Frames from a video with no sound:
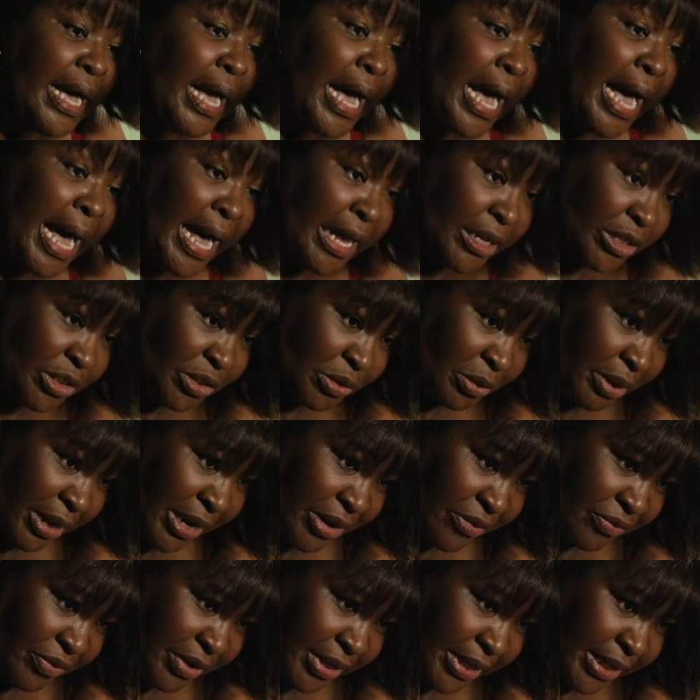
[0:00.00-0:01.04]
I'll do
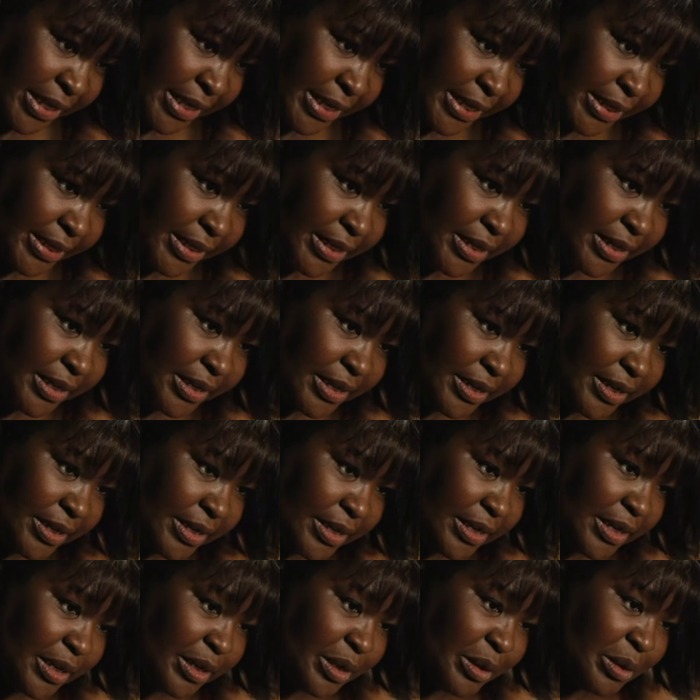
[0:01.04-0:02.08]
everything.
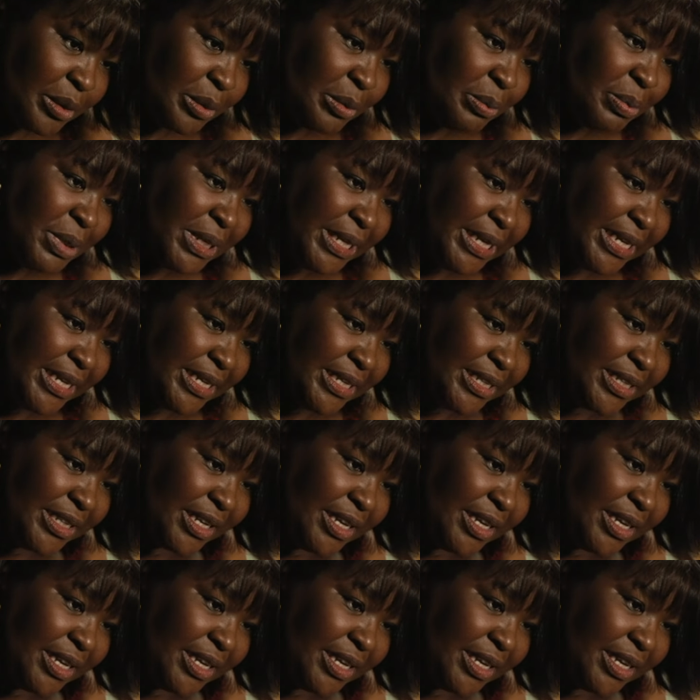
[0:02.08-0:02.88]
Please,